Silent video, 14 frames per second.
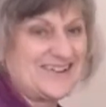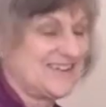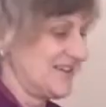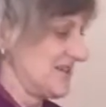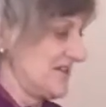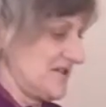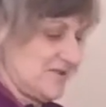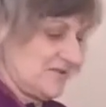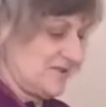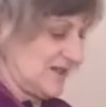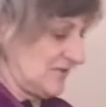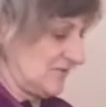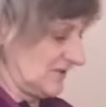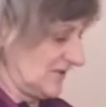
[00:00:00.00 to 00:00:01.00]
and
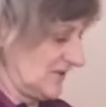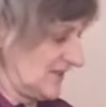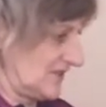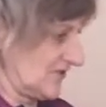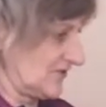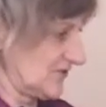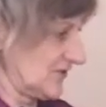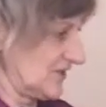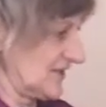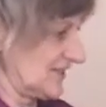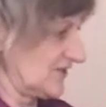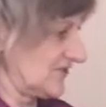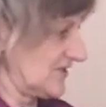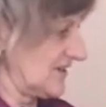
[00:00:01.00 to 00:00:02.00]
we don't want to destroy
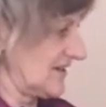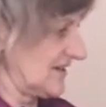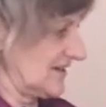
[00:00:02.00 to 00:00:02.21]
history.